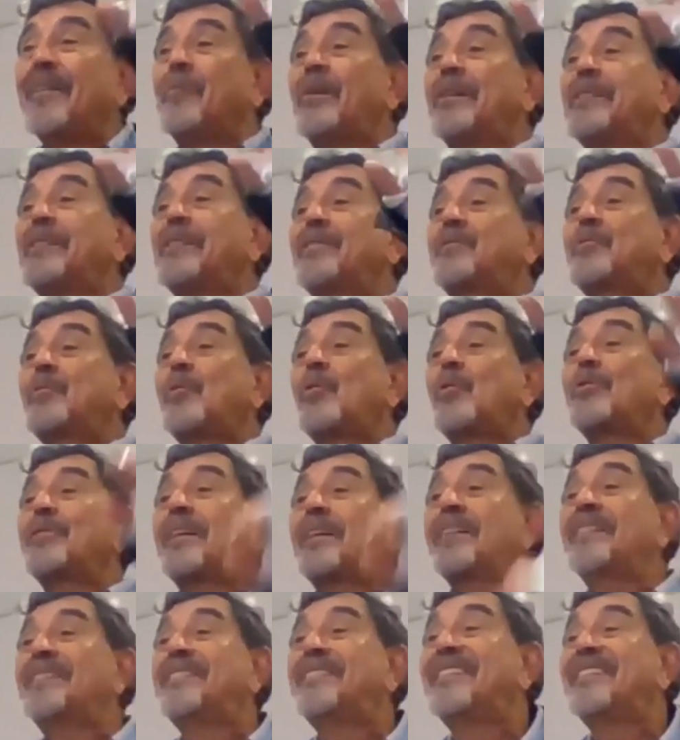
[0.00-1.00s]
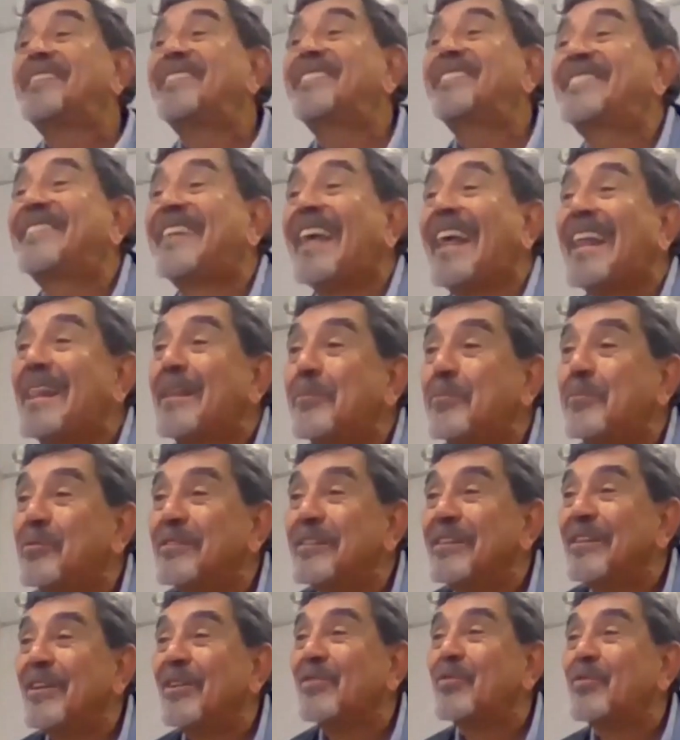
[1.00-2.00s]
what is called
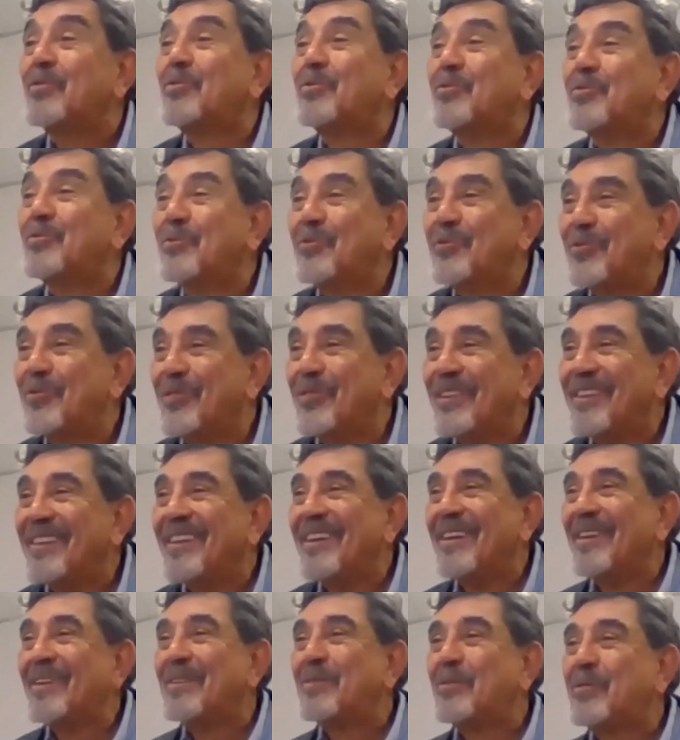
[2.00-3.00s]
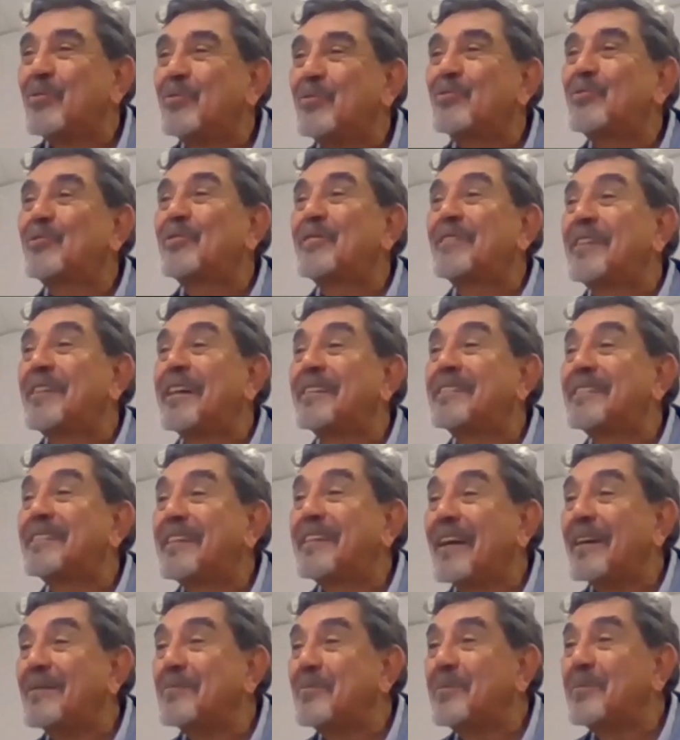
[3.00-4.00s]
sellable goods, goods that
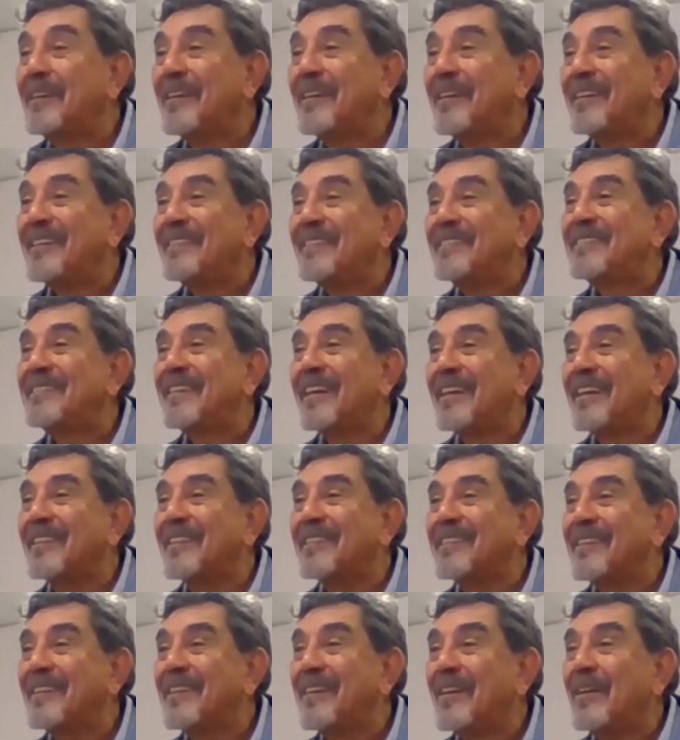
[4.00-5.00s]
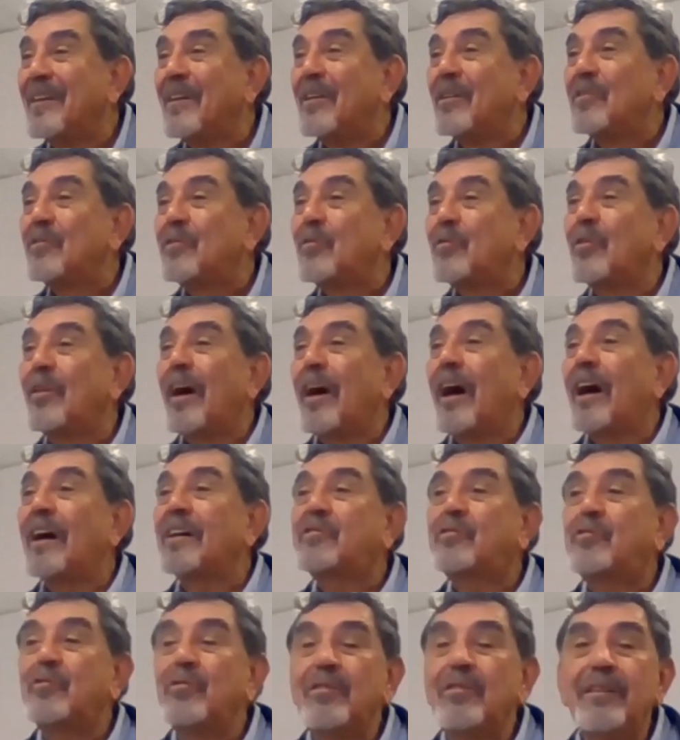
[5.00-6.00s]
can be sold. So
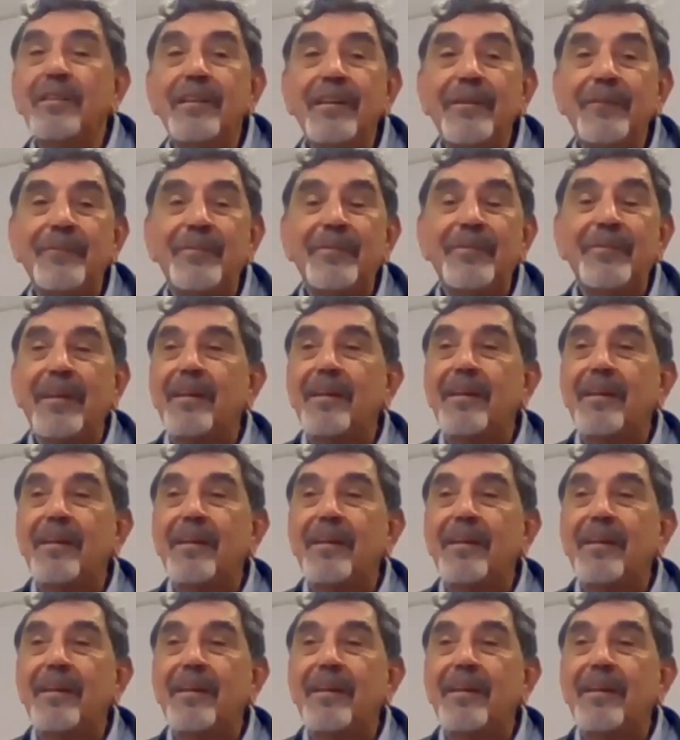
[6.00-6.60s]
actually,